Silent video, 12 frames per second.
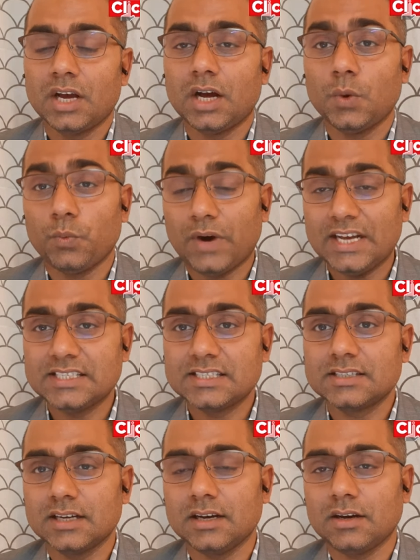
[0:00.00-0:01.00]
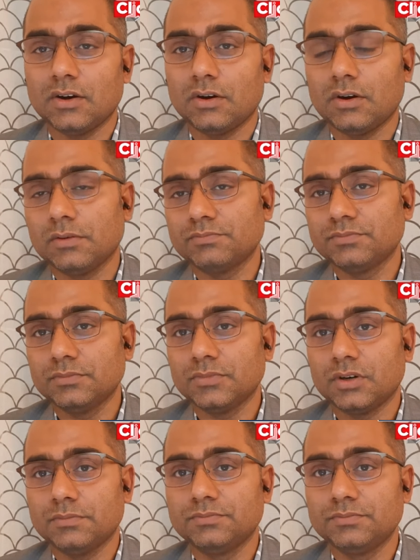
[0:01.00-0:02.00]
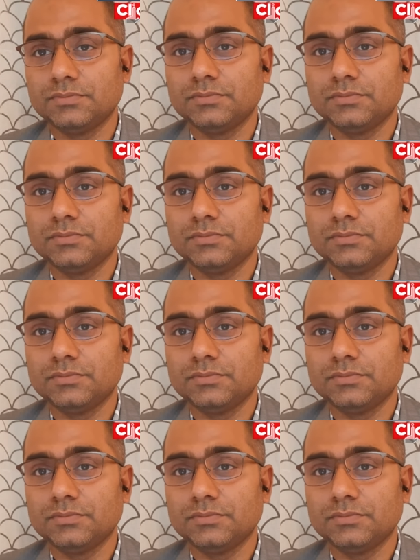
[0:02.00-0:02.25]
uh, vice uh, of